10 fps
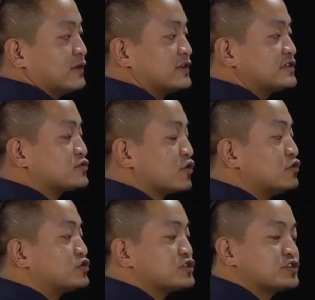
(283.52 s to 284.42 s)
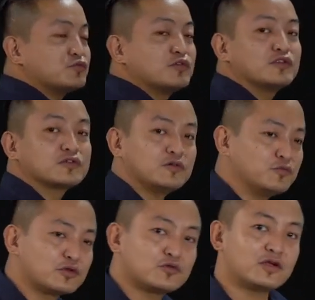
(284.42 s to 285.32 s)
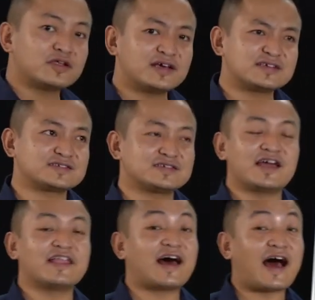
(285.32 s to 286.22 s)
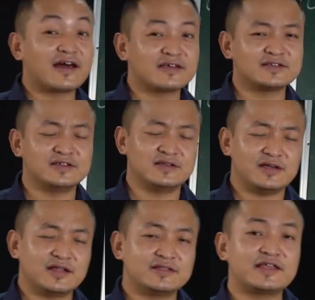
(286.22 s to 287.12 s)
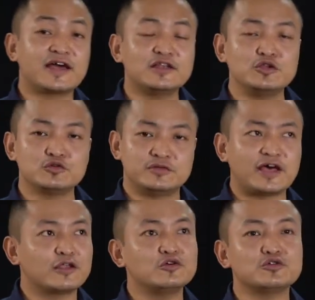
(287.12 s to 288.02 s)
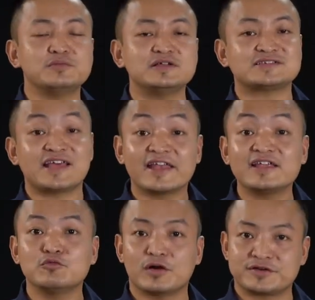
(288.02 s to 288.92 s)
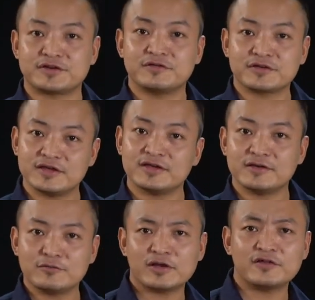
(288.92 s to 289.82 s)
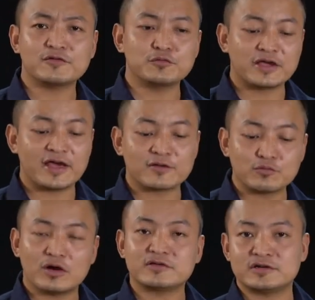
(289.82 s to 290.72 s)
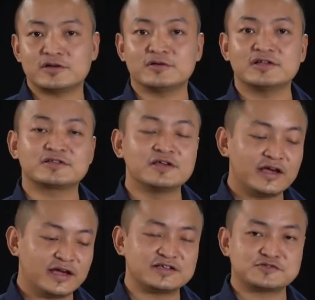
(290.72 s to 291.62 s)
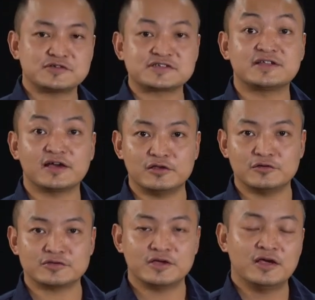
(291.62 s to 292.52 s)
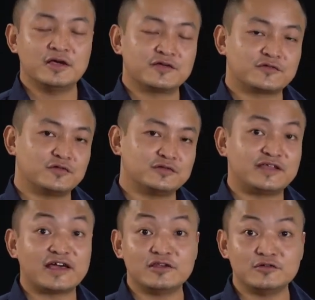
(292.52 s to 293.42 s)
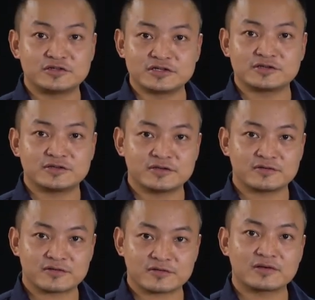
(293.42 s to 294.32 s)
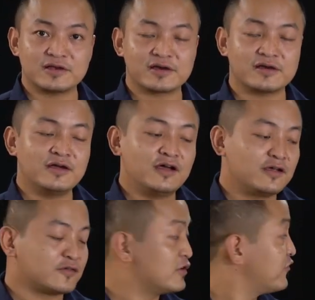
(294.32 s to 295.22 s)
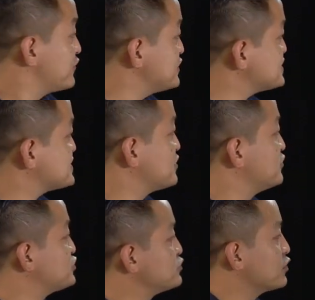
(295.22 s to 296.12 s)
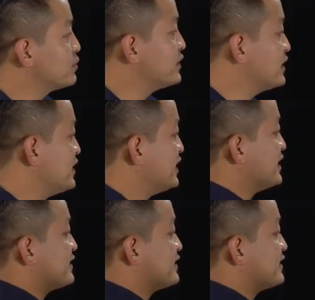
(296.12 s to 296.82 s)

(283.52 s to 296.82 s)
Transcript: This solution, we'll call it as an iodine, a dilute. Dilute means adding water, okay? Whatever we add water, it is known as dilute. So diluted, clear? So the first solution will be